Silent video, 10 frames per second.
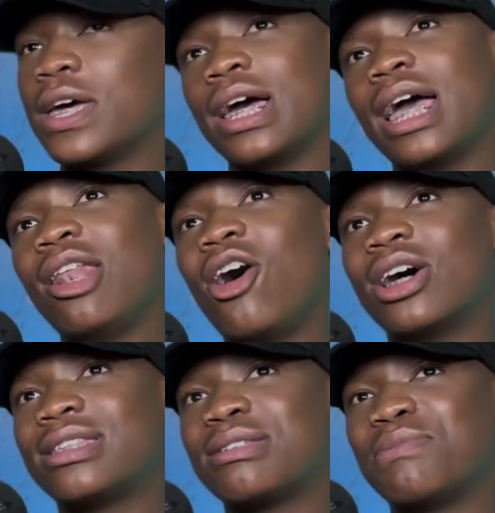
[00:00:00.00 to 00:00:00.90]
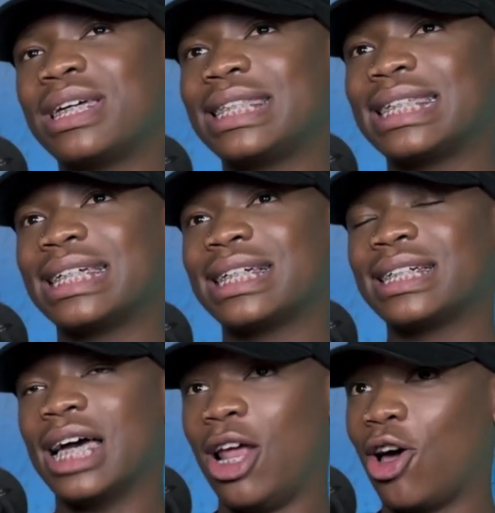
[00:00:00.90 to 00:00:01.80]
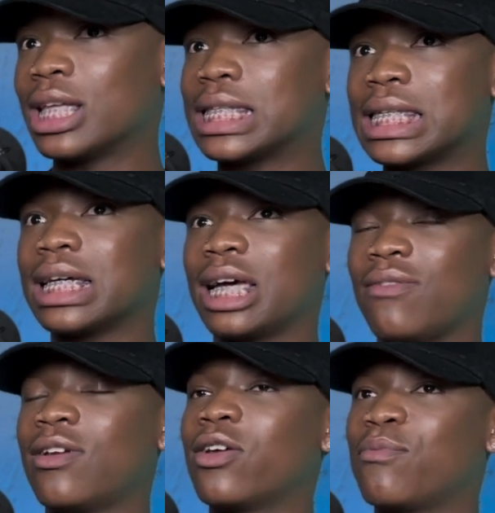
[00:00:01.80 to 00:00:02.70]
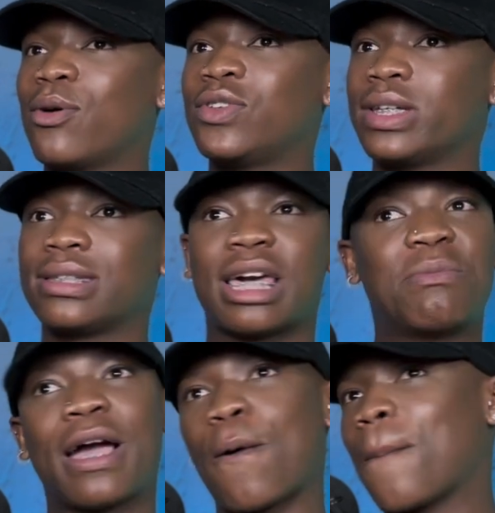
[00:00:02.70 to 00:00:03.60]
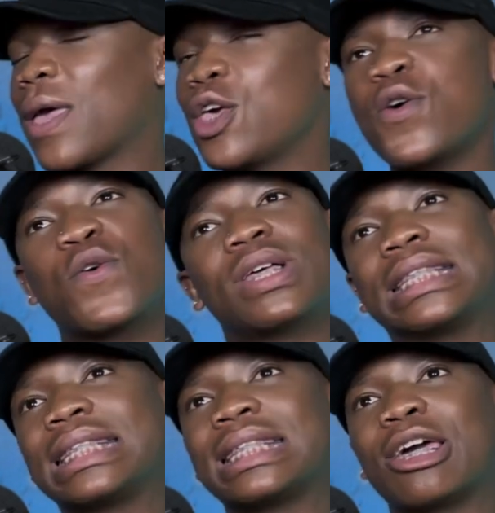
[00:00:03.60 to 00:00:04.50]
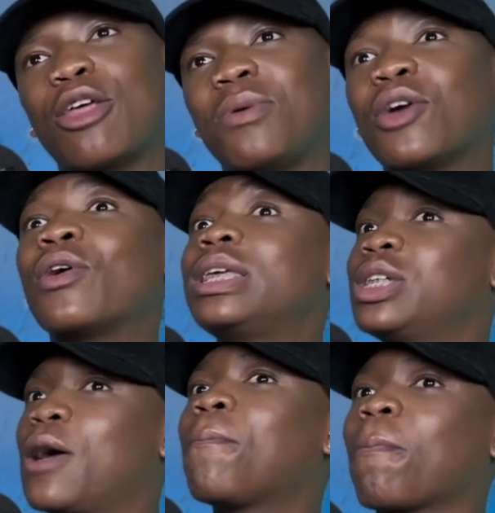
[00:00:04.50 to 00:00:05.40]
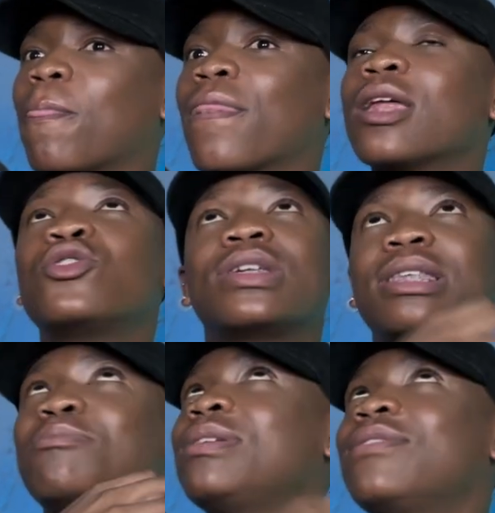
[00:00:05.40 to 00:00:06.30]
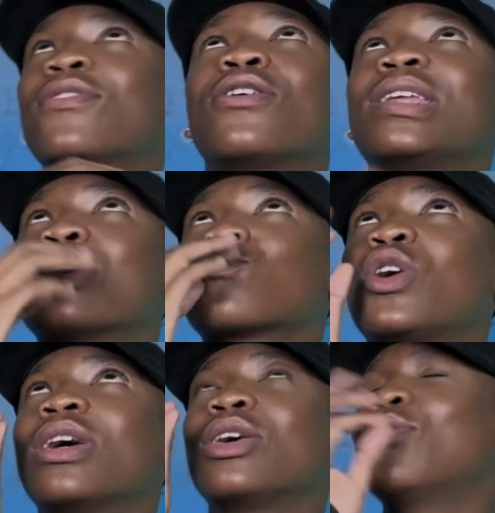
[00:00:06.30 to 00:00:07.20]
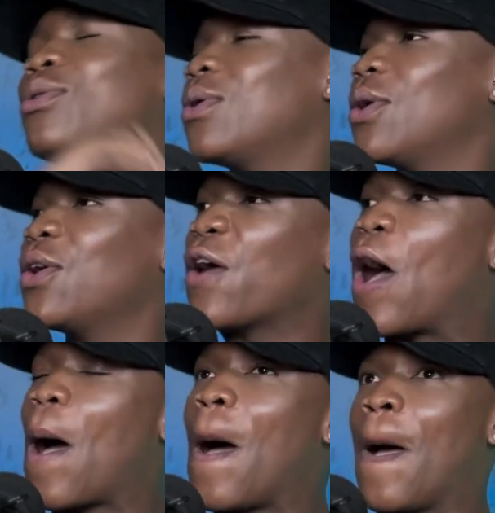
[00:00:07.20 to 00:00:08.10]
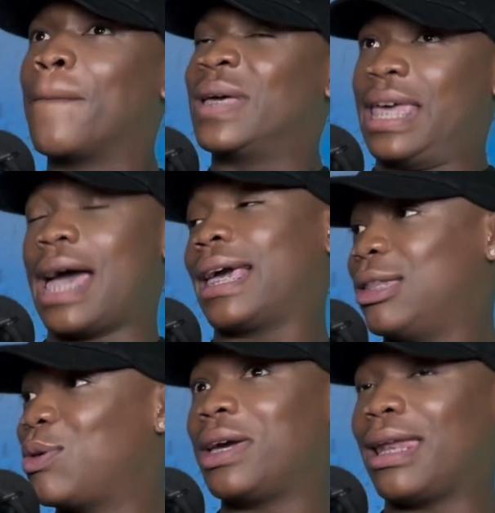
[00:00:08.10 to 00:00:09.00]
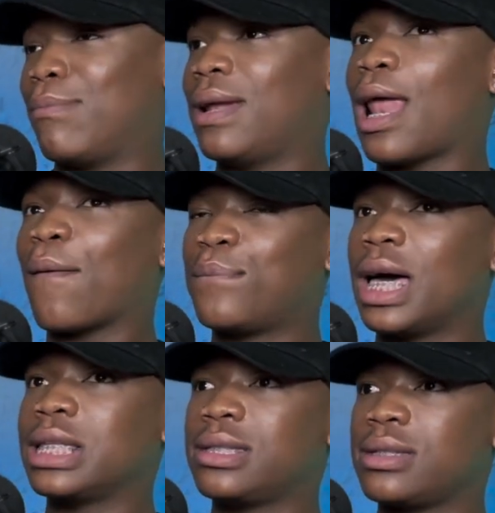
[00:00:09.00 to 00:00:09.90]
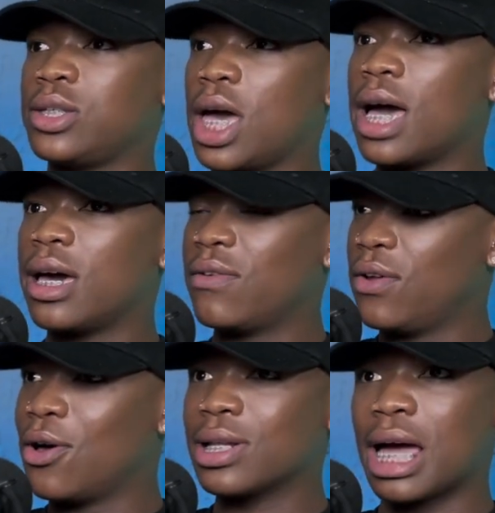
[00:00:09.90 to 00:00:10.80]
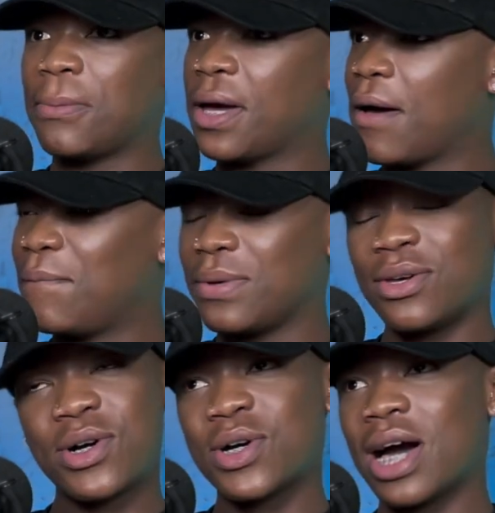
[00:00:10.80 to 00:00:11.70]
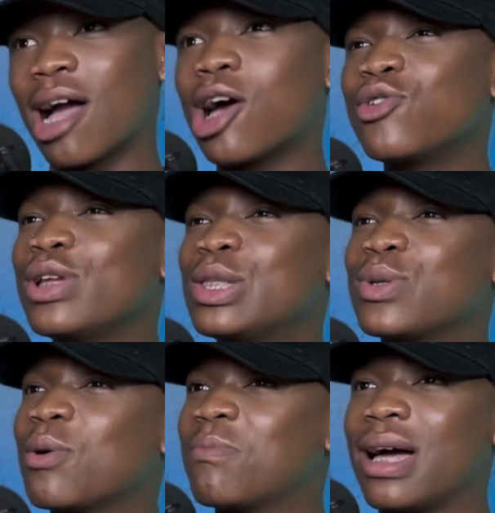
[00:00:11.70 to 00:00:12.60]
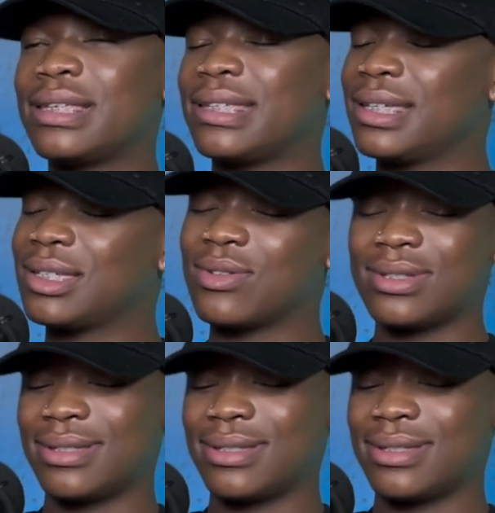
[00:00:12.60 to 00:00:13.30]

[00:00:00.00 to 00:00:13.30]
A lot, mate. A lot. I have a lot of projects coming up. Yo, it's gonna be a great year. Just believe God. Yo. Yeah, I can take it up a lot. But yeah, I have a lot coming up. Yo, I can't really talk much. It's because